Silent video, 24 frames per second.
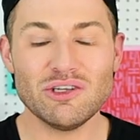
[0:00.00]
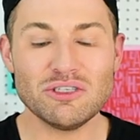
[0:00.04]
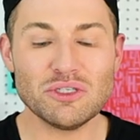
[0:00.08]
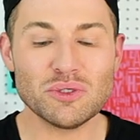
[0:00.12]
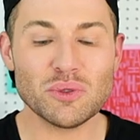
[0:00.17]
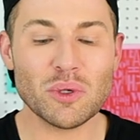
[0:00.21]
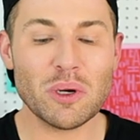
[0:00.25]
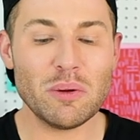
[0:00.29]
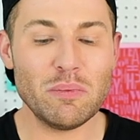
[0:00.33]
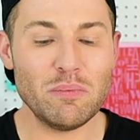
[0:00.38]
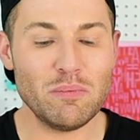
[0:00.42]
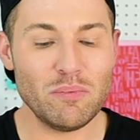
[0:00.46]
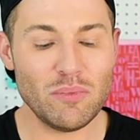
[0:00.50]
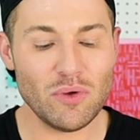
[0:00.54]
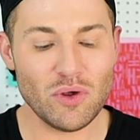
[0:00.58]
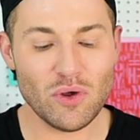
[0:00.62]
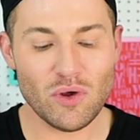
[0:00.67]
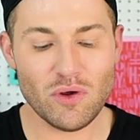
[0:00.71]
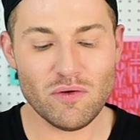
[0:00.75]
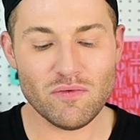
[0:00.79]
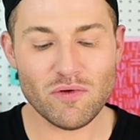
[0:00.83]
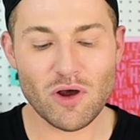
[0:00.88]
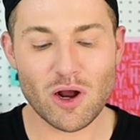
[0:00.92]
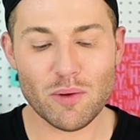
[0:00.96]
to
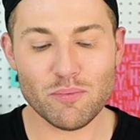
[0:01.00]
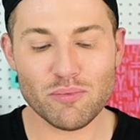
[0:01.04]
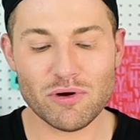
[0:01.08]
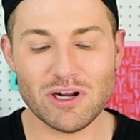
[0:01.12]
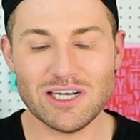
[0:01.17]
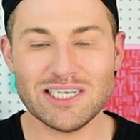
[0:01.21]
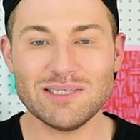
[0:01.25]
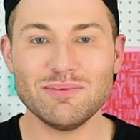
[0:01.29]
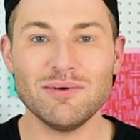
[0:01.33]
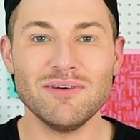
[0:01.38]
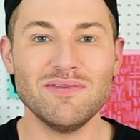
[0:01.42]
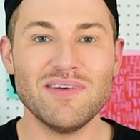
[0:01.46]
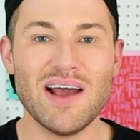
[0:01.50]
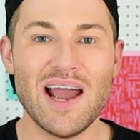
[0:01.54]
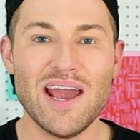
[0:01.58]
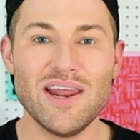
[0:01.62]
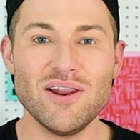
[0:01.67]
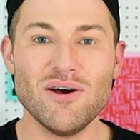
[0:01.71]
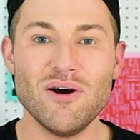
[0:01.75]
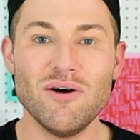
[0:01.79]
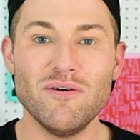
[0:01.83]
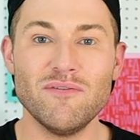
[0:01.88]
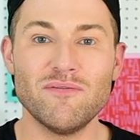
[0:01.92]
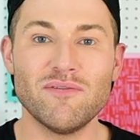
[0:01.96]
remove our printable
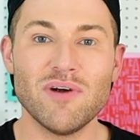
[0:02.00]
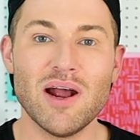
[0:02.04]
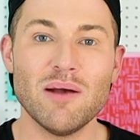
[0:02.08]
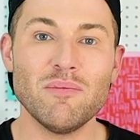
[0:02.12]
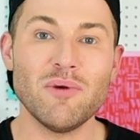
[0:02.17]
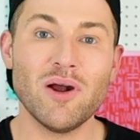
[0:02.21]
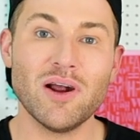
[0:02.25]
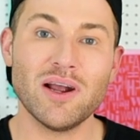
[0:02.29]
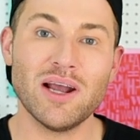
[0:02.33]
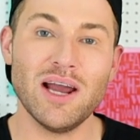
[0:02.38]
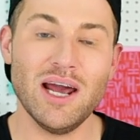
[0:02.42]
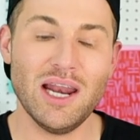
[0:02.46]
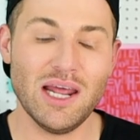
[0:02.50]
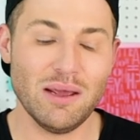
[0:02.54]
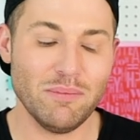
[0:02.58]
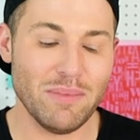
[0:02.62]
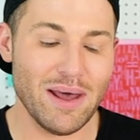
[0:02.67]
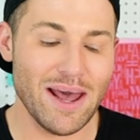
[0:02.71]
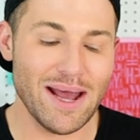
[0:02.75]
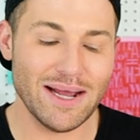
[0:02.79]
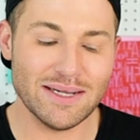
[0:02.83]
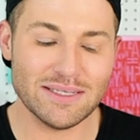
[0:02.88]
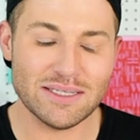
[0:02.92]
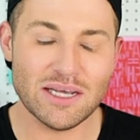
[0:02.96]
vinyl from our cutting
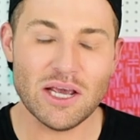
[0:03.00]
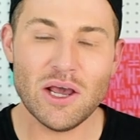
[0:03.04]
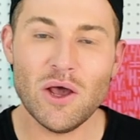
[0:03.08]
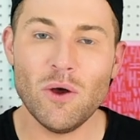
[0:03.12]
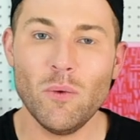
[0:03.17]
mat,